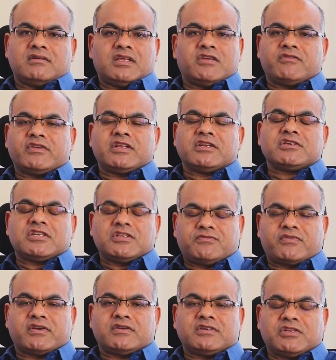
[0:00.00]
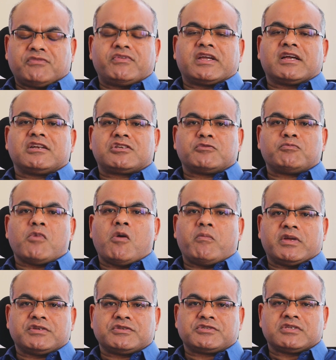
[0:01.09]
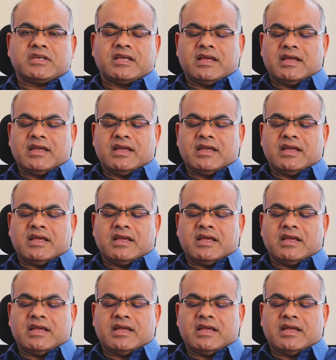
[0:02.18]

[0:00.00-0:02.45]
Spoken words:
even in different difficult moments.